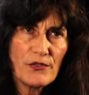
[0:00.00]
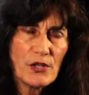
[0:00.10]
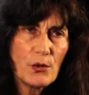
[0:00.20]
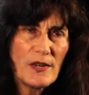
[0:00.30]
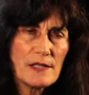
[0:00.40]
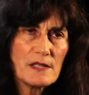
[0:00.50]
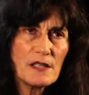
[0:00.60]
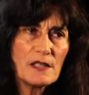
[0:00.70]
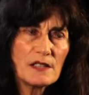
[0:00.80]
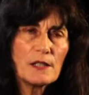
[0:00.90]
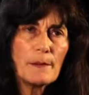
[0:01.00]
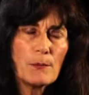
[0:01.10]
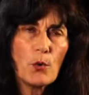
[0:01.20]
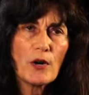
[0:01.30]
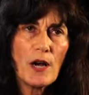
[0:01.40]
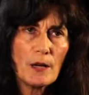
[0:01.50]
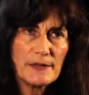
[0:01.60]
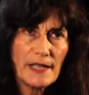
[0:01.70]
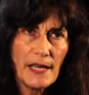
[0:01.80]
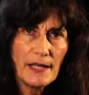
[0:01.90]
So it's a little bit more
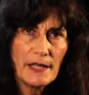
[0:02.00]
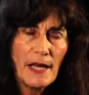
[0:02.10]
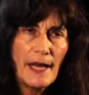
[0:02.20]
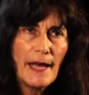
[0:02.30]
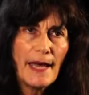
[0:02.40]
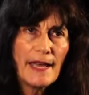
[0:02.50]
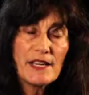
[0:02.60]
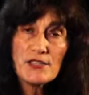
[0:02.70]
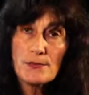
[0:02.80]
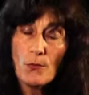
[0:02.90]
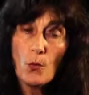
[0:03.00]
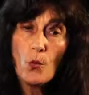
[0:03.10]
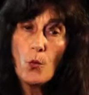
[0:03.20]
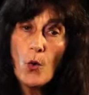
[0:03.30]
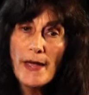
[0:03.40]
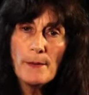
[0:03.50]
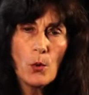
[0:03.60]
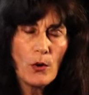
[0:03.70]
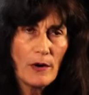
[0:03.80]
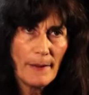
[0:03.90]
complicated. And it's way
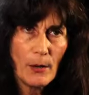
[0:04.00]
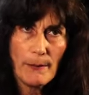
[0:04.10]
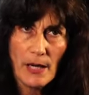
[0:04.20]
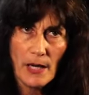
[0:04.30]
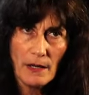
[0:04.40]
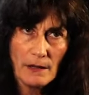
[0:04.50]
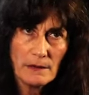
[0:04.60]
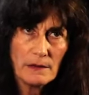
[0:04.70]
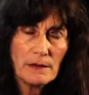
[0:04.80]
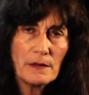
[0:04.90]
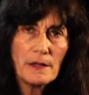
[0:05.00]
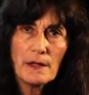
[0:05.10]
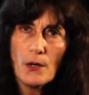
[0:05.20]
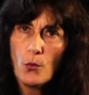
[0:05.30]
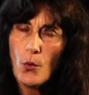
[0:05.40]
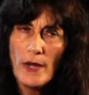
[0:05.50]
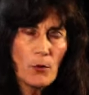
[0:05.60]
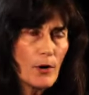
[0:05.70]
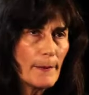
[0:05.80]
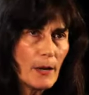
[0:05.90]
more about money. Way
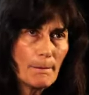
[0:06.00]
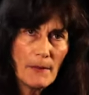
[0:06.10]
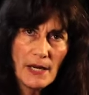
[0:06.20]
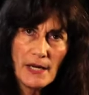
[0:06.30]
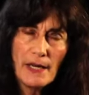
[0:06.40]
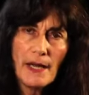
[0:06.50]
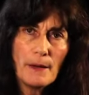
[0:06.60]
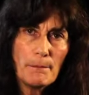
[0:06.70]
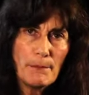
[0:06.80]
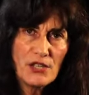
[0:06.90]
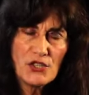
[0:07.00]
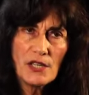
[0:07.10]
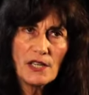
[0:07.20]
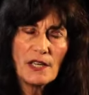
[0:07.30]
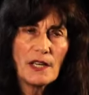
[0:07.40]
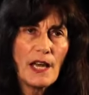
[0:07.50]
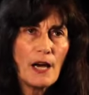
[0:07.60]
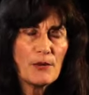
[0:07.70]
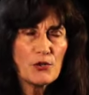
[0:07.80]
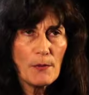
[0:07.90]
more about money and budgeting and
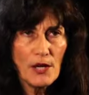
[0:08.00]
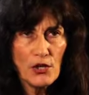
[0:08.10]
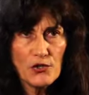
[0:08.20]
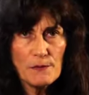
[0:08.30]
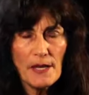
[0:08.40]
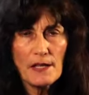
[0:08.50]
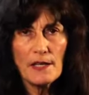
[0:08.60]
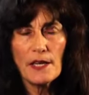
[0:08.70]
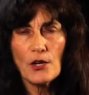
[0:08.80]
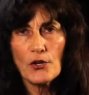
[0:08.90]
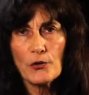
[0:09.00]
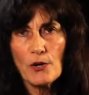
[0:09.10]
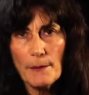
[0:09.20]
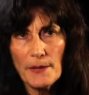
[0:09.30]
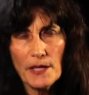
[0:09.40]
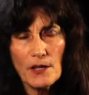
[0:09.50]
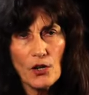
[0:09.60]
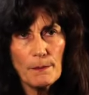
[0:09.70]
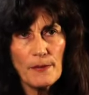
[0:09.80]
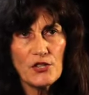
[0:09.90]
how much money you're spending and are you coming in
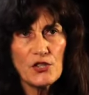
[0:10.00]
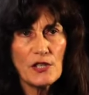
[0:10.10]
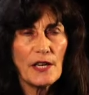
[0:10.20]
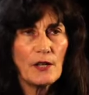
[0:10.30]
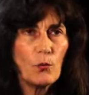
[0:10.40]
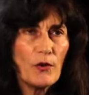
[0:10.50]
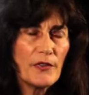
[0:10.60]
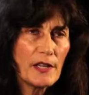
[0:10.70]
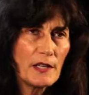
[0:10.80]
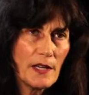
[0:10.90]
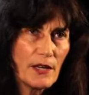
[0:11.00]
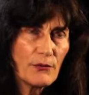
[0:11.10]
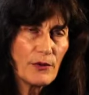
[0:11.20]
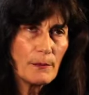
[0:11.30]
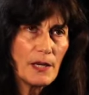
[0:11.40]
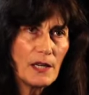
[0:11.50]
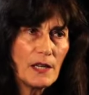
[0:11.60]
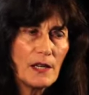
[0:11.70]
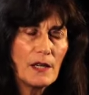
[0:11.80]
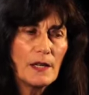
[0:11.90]
on budget and what they can get for the money.